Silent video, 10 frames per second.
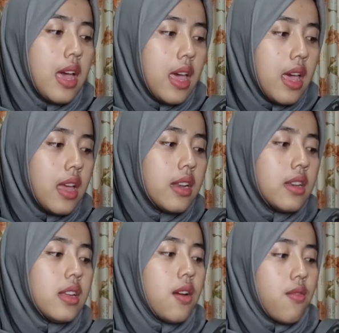and
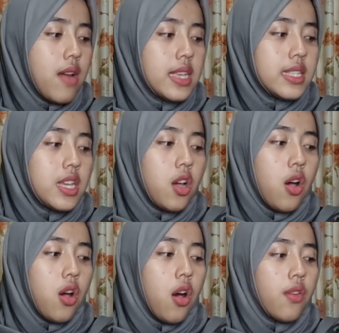a raising
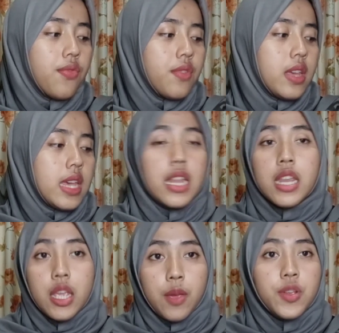of
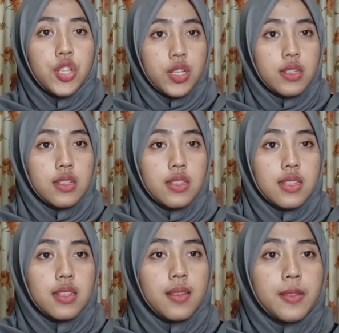inhibitions.